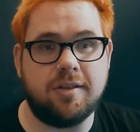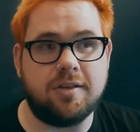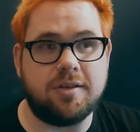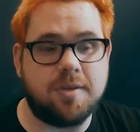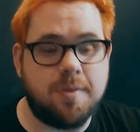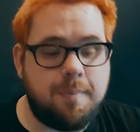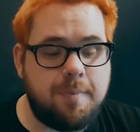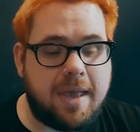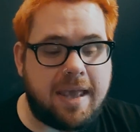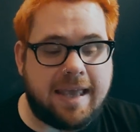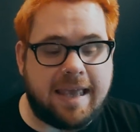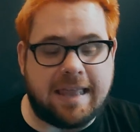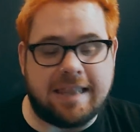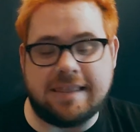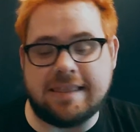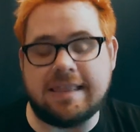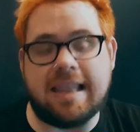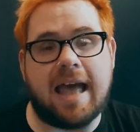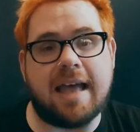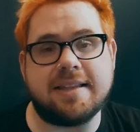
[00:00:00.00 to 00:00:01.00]
to make it
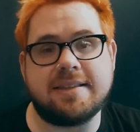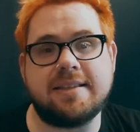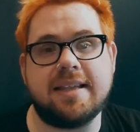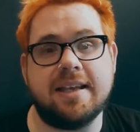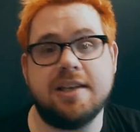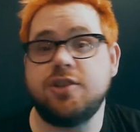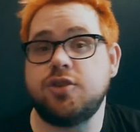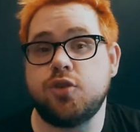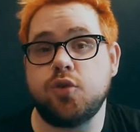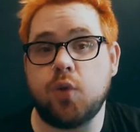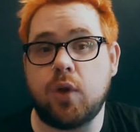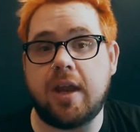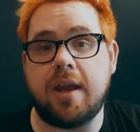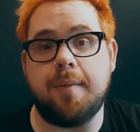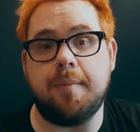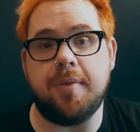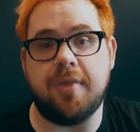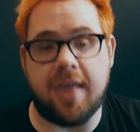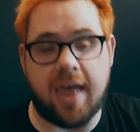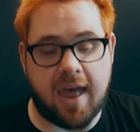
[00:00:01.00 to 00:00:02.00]
less
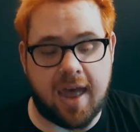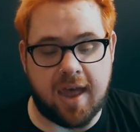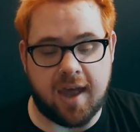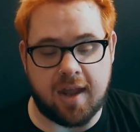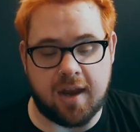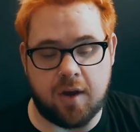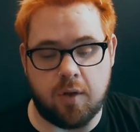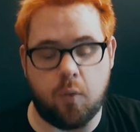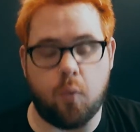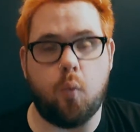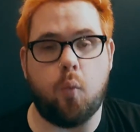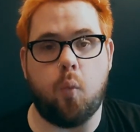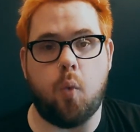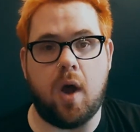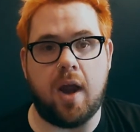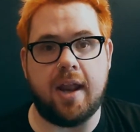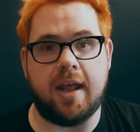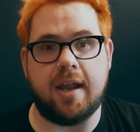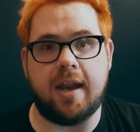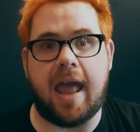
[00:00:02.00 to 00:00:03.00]
extreme than
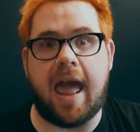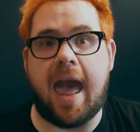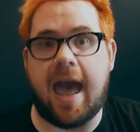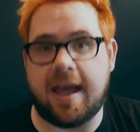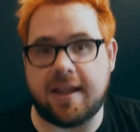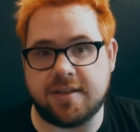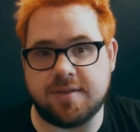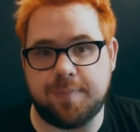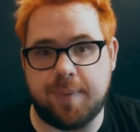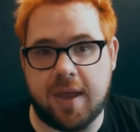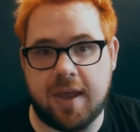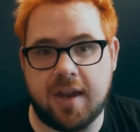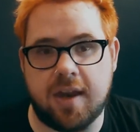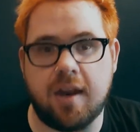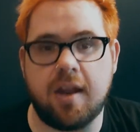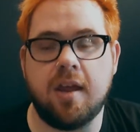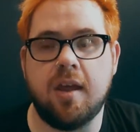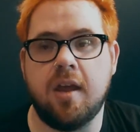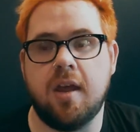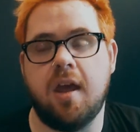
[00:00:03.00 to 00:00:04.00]
what it has
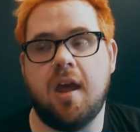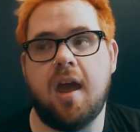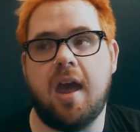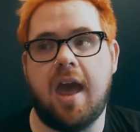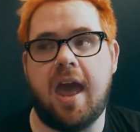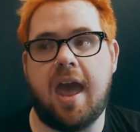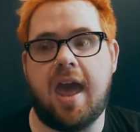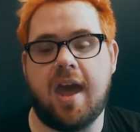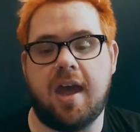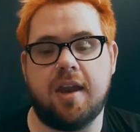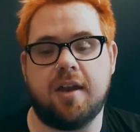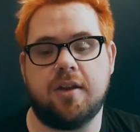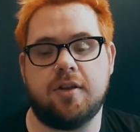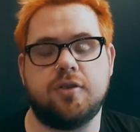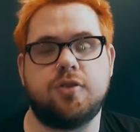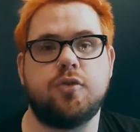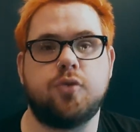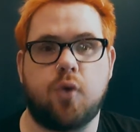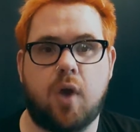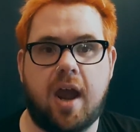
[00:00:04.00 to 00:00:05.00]
been and
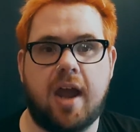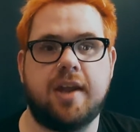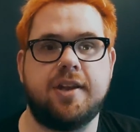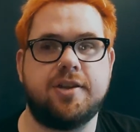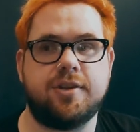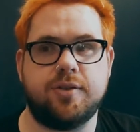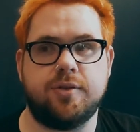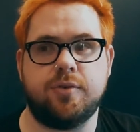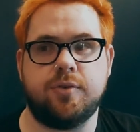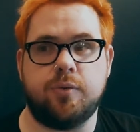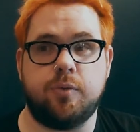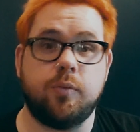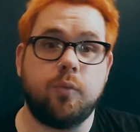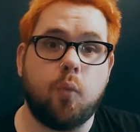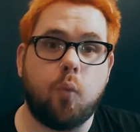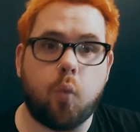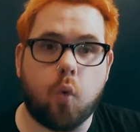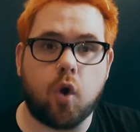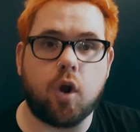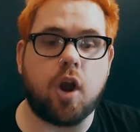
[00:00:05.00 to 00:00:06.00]
try to
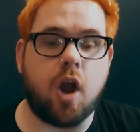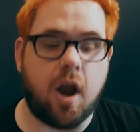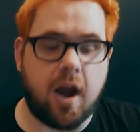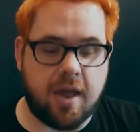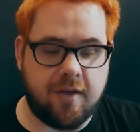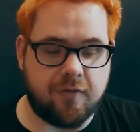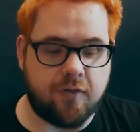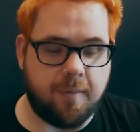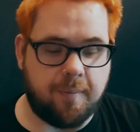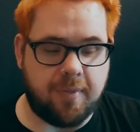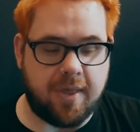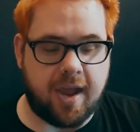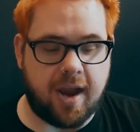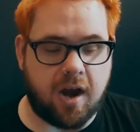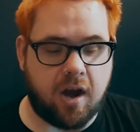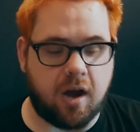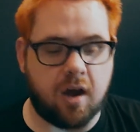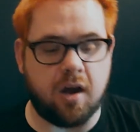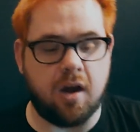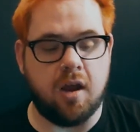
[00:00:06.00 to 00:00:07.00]
work on it from
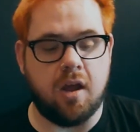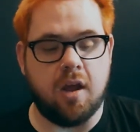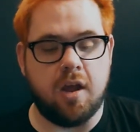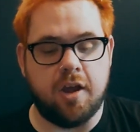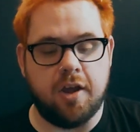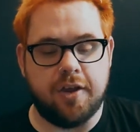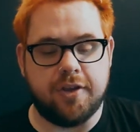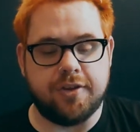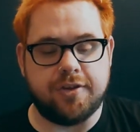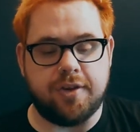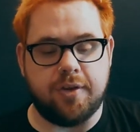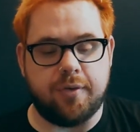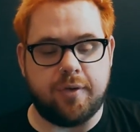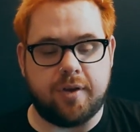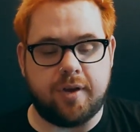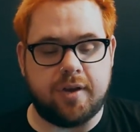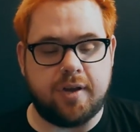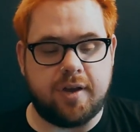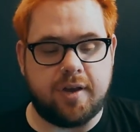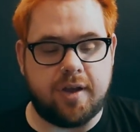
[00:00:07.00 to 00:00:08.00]
there. So,
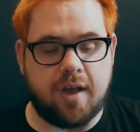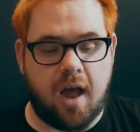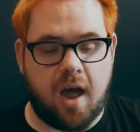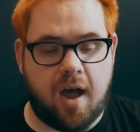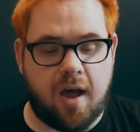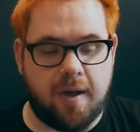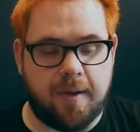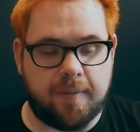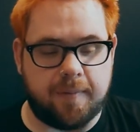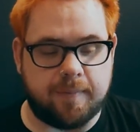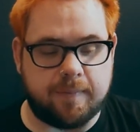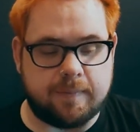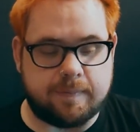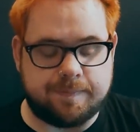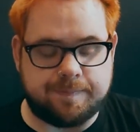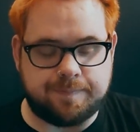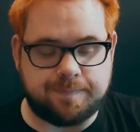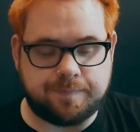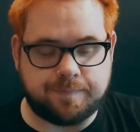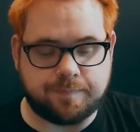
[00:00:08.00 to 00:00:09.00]
um,
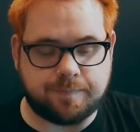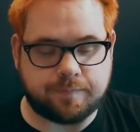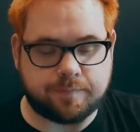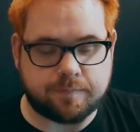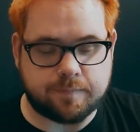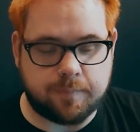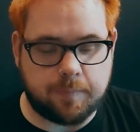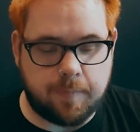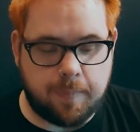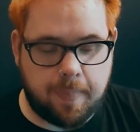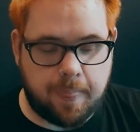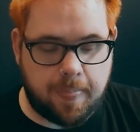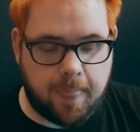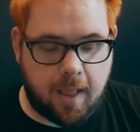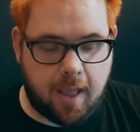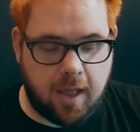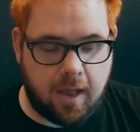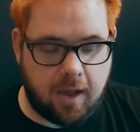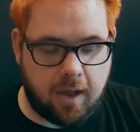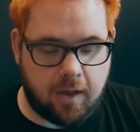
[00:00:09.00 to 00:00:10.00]

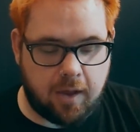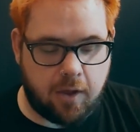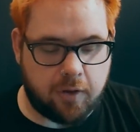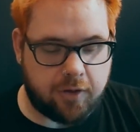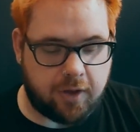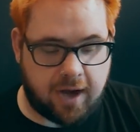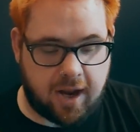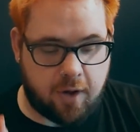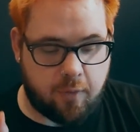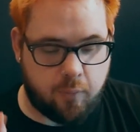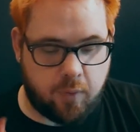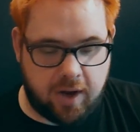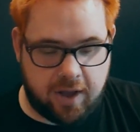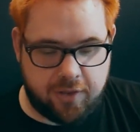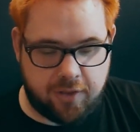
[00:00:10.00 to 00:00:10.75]
hold on. I had one